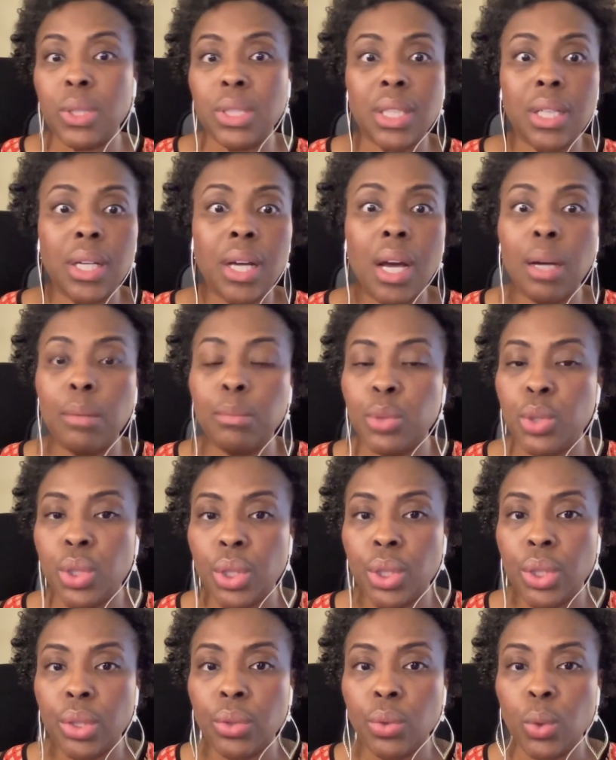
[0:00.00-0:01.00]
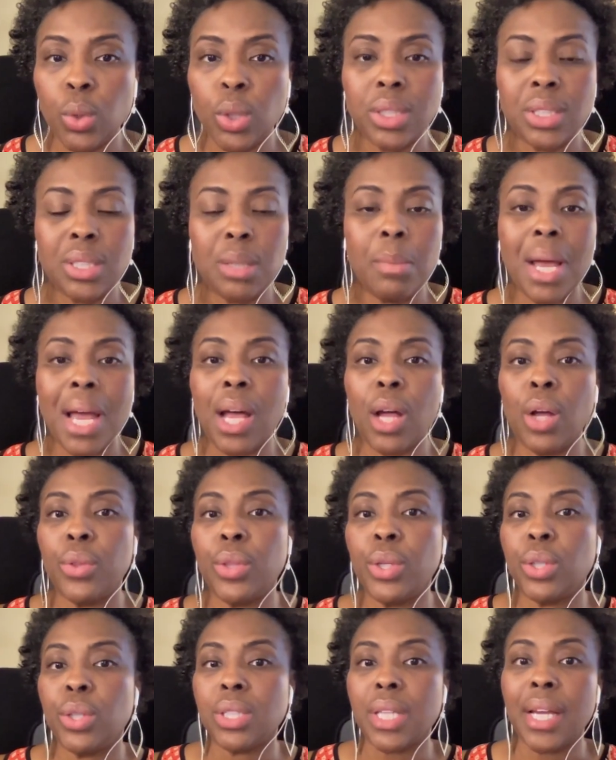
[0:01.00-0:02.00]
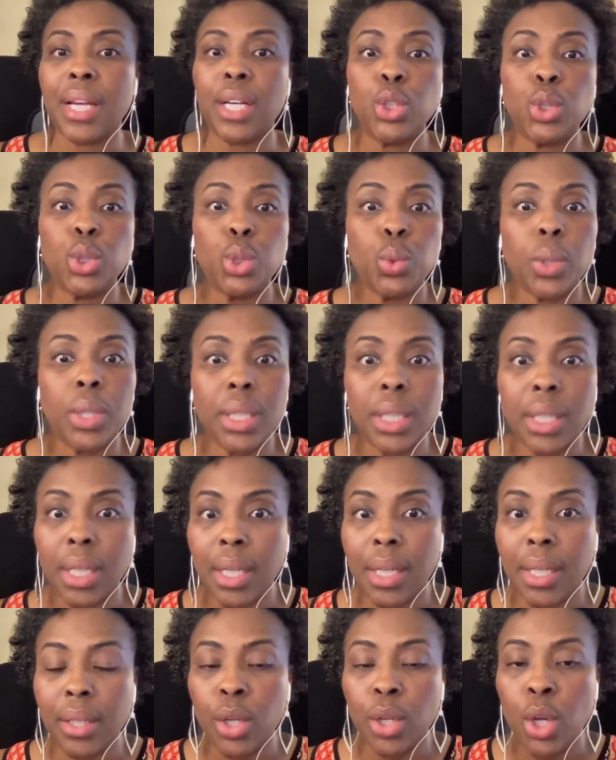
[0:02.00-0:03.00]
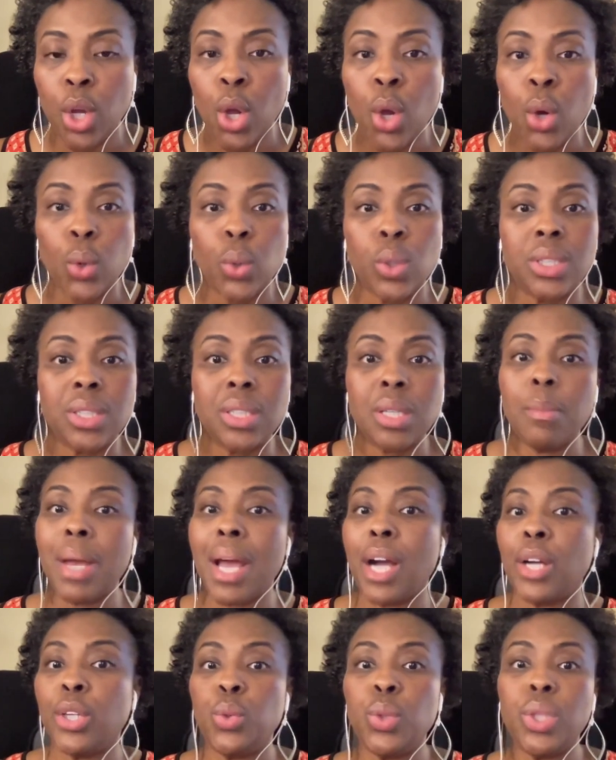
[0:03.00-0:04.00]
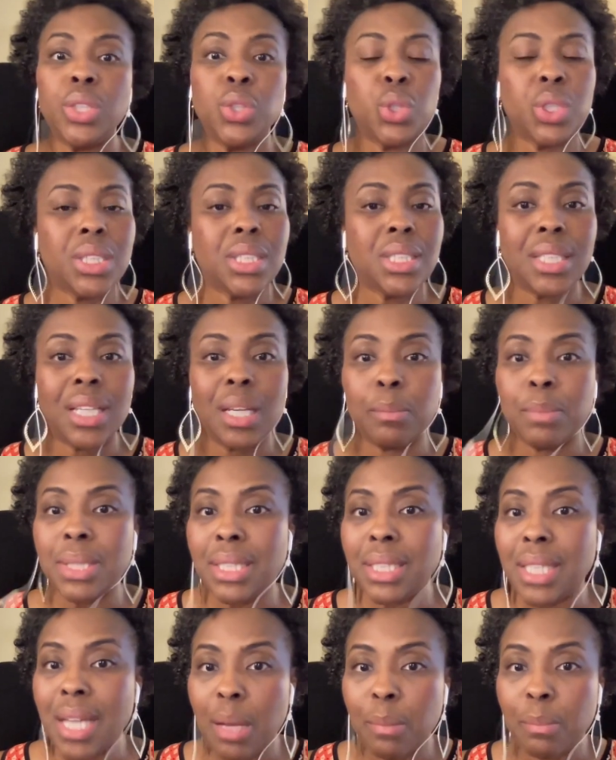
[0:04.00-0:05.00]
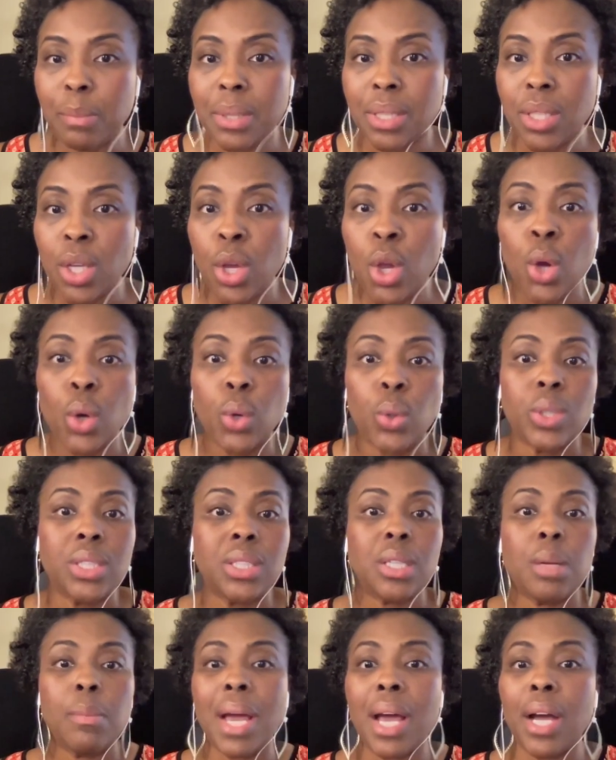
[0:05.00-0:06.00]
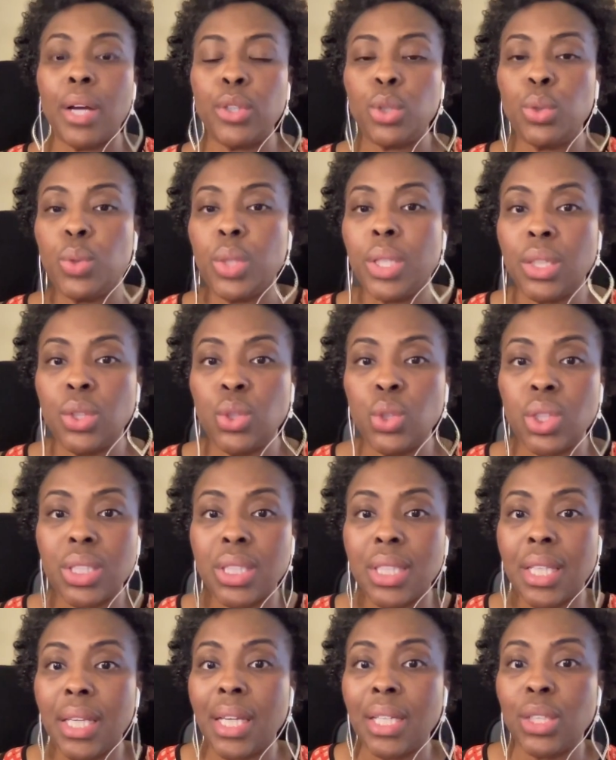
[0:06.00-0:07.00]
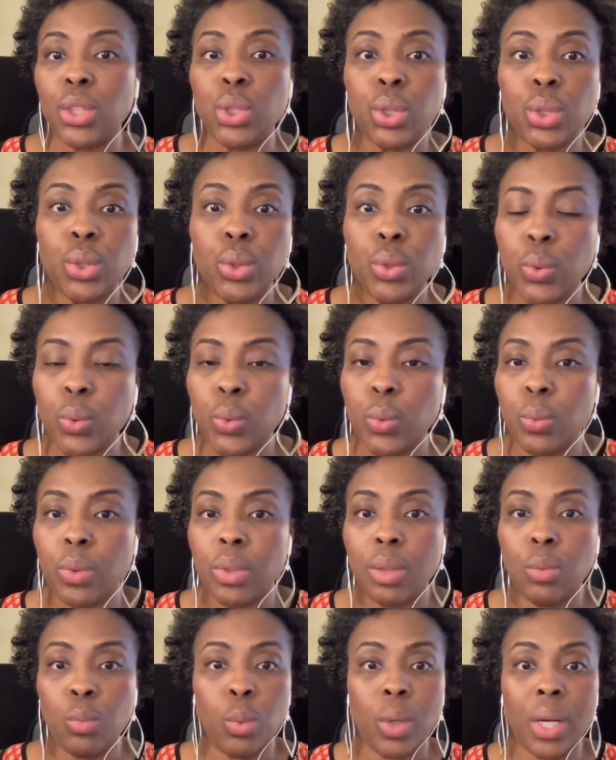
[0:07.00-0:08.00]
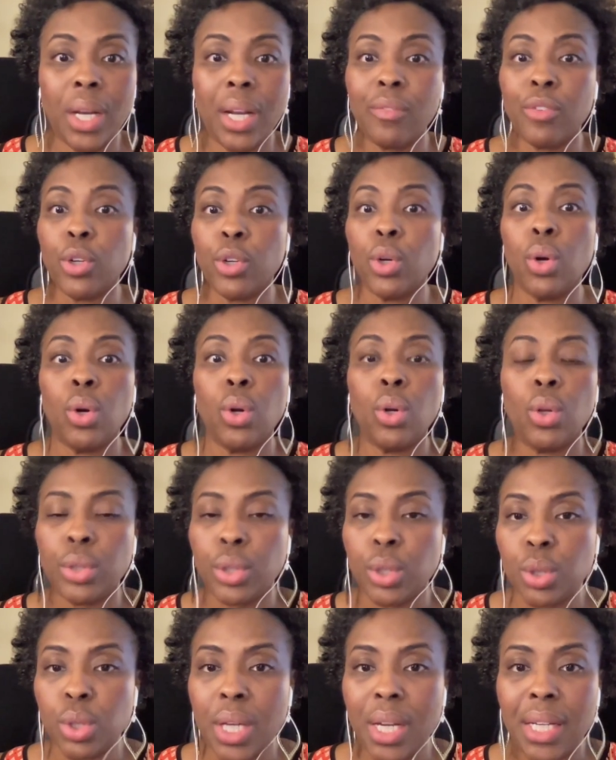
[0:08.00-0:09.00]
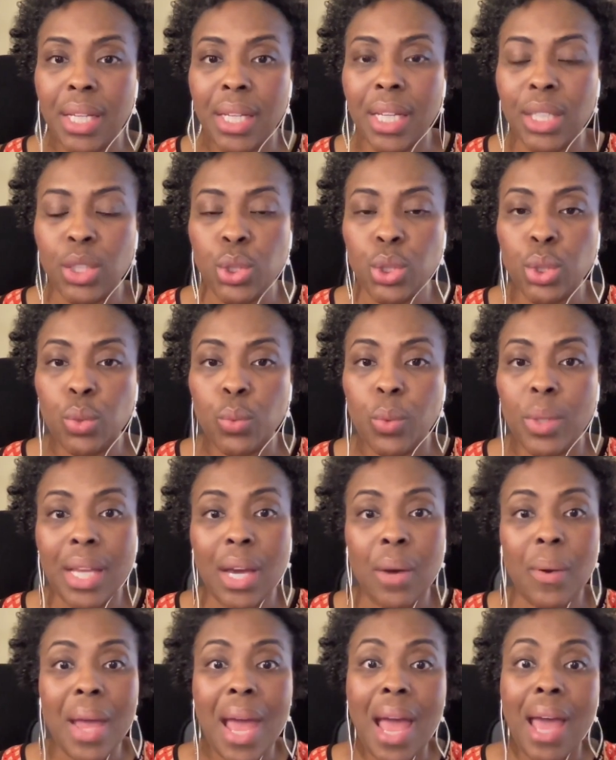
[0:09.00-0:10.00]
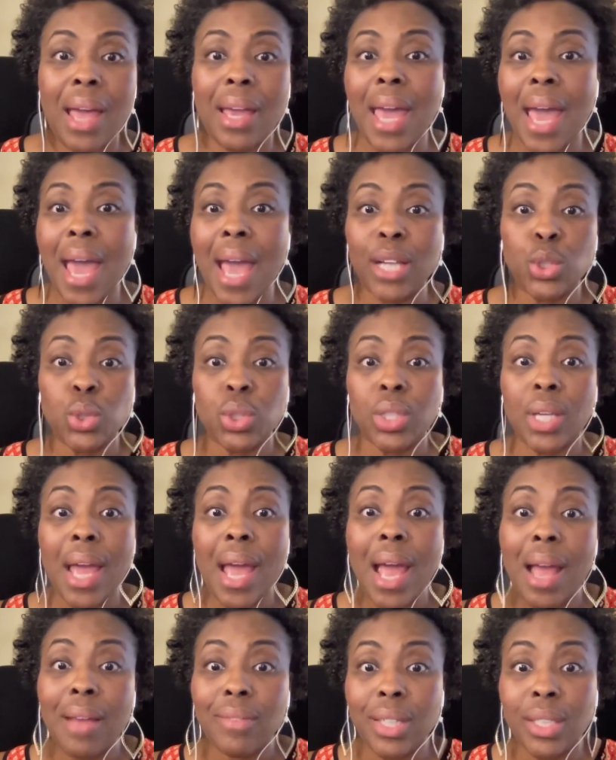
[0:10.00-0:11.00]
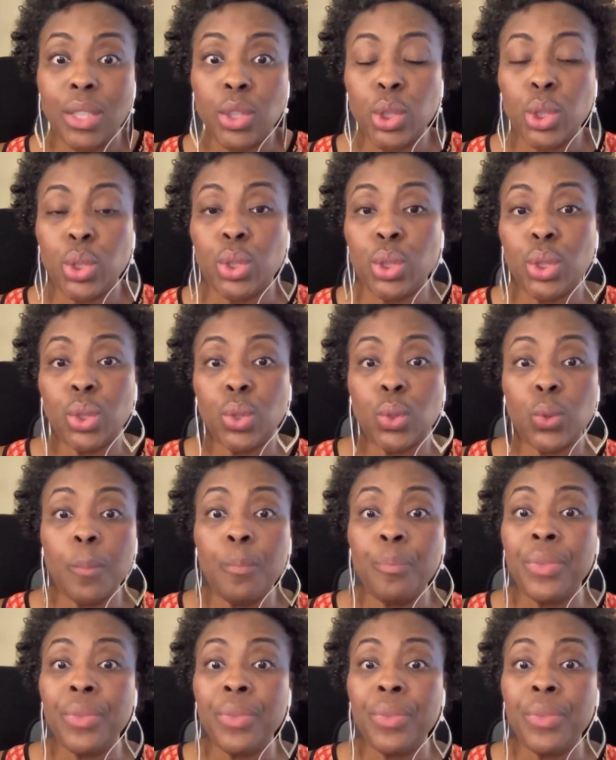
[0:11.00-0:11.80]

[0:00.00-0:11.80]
to come to you, or somehow there's like a shortcut, or somehow you can just skip steps, or somehow you can just get to whatever goal you're trying to get to without actually having to do